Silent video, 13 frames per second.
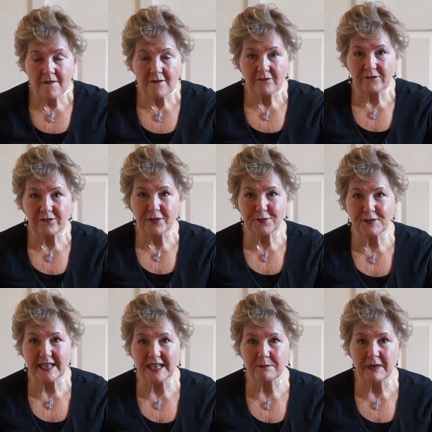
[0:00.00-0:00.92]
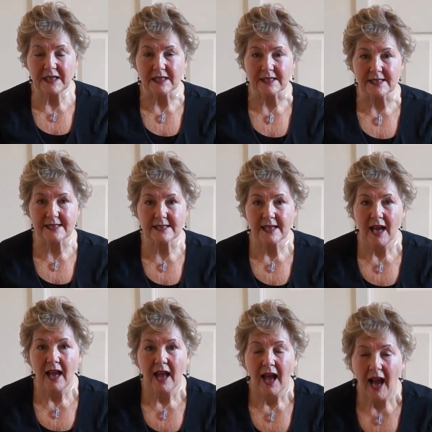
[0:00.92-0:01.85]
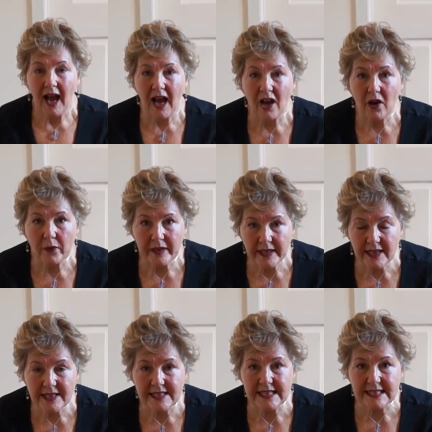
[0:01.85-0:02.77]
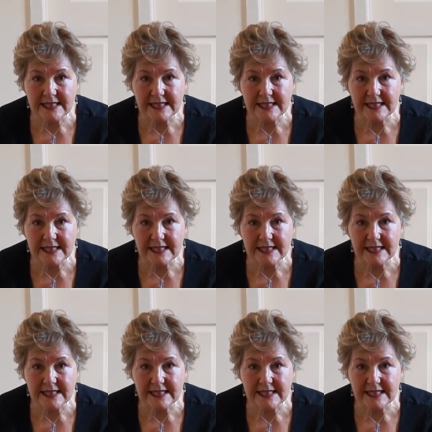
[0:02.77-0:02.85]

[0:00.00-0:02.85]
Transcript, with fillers: 15 minutes. How easy